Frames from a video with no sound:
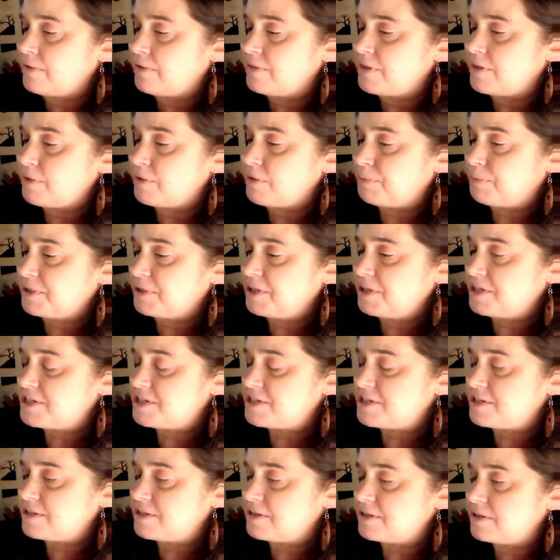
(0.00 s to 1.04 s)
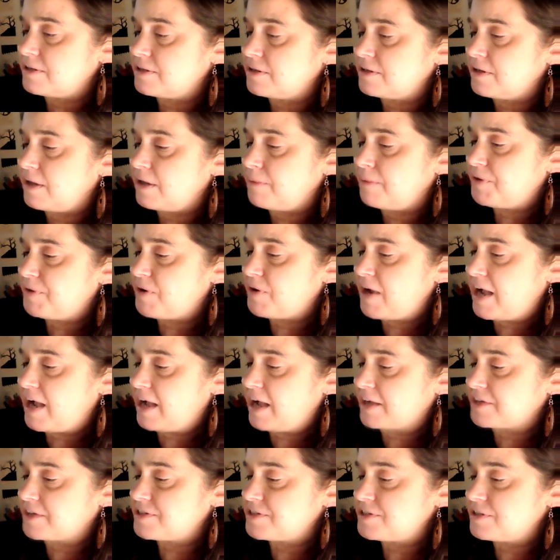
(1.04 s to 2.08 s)
They would police up their
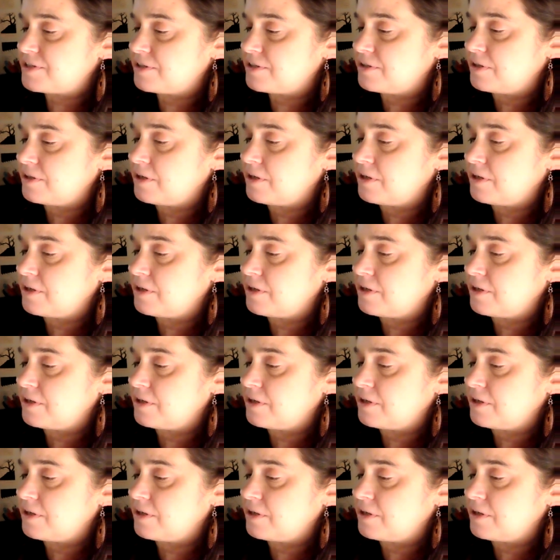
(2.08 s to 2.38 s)
acts.